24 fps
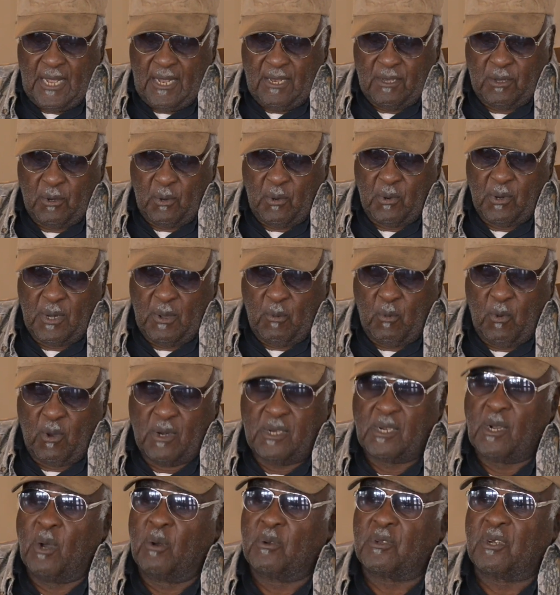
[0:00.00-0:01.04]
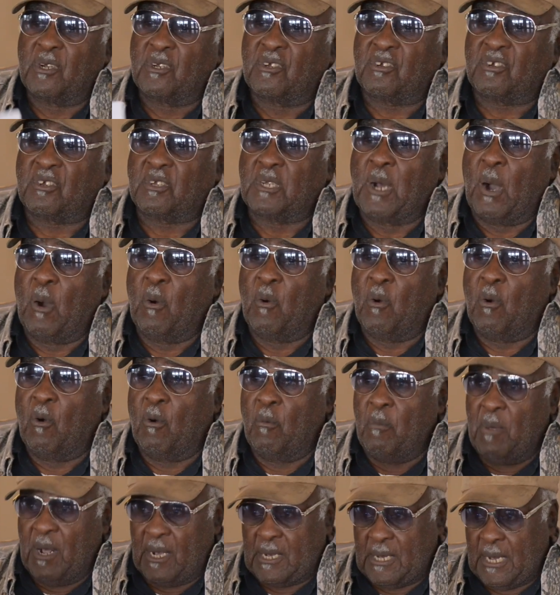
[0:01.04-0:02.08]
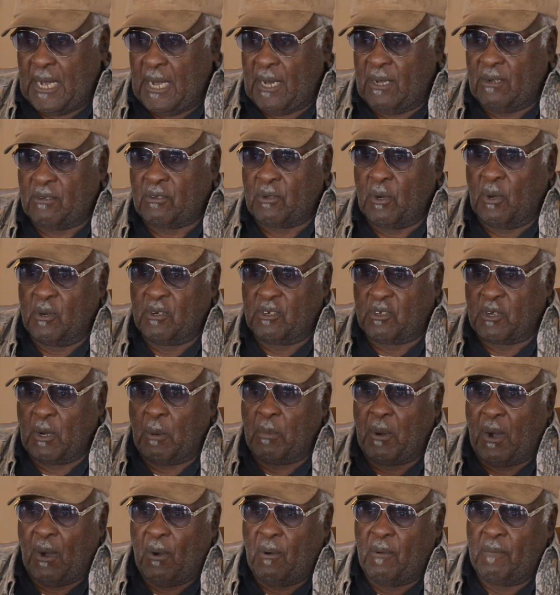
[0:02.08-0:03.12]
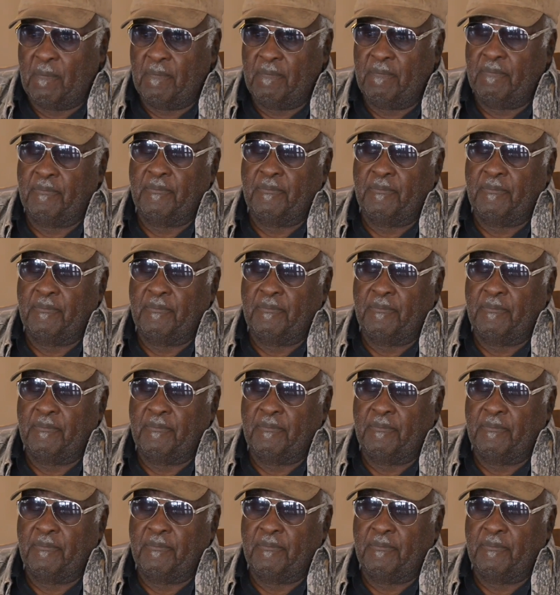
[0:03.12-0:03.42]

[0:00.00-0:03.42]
So they wanted to go to the store, old McHale's store in Stoball.